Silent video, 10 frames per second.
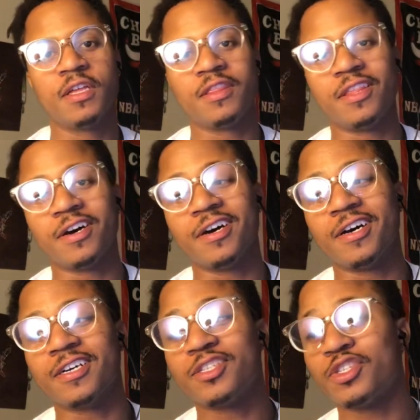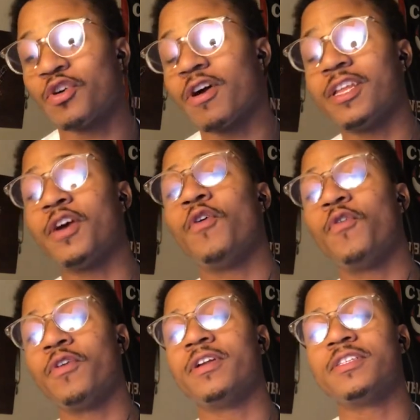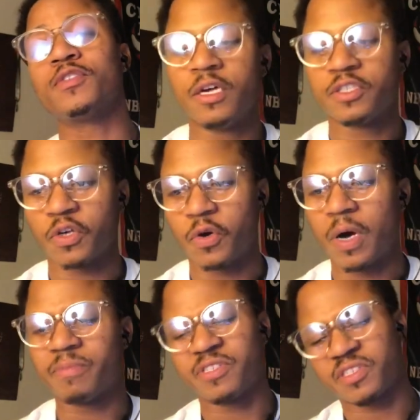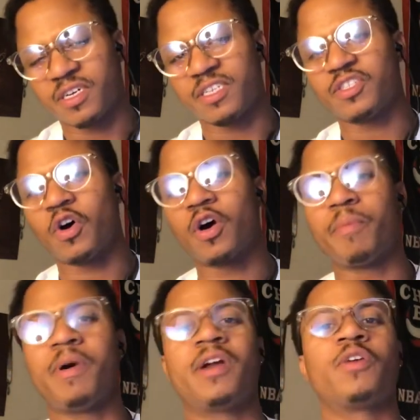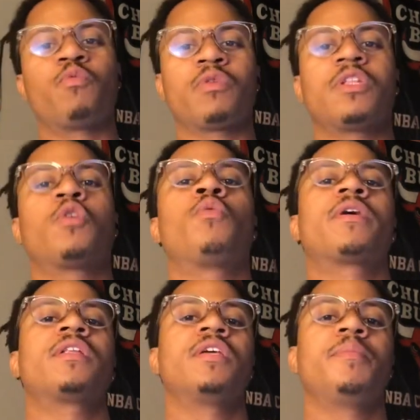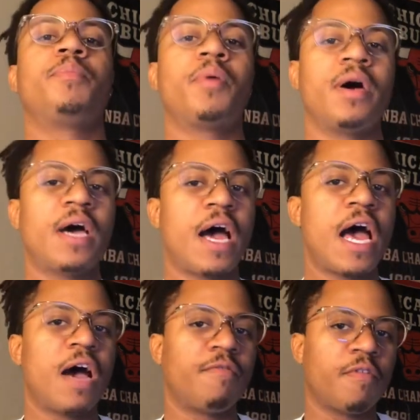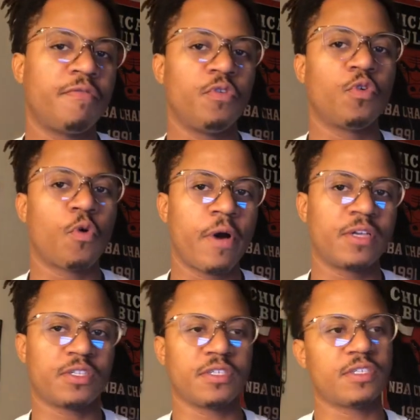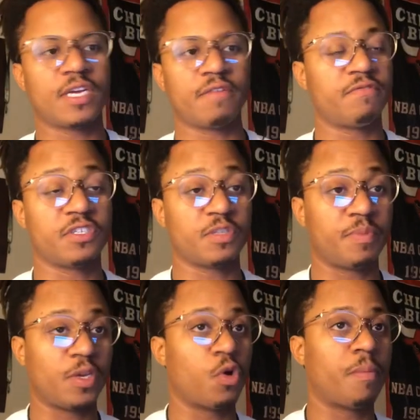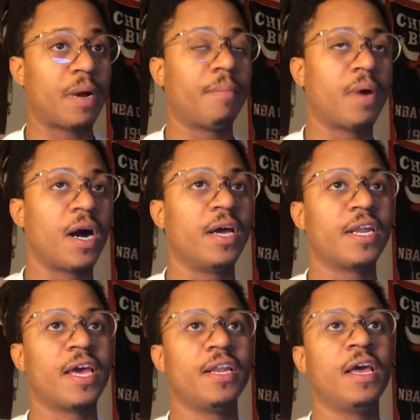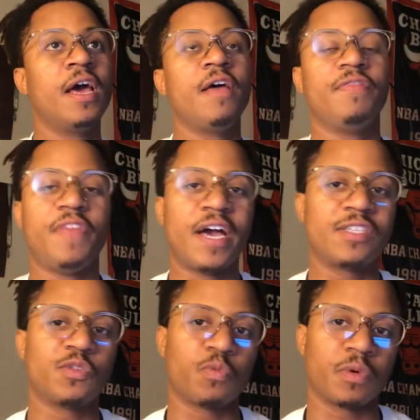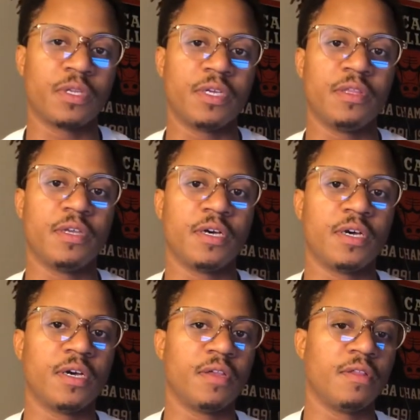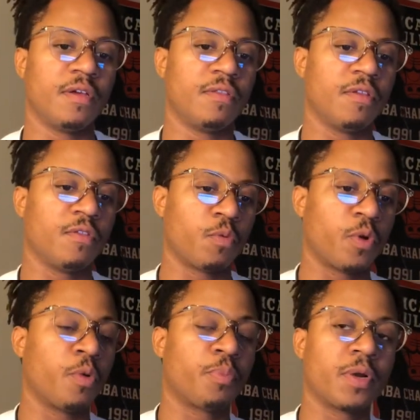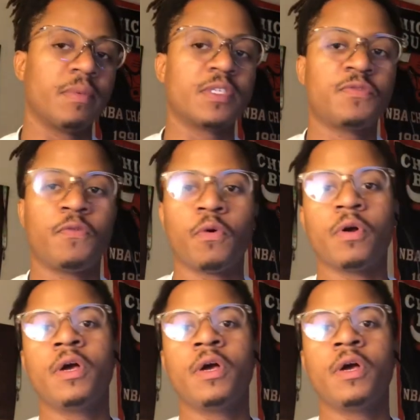the Charlotte Hornets. So, I'm just going to talk about it really quickly, but I have a few questions that have just been on my mind, and that's really the real premise for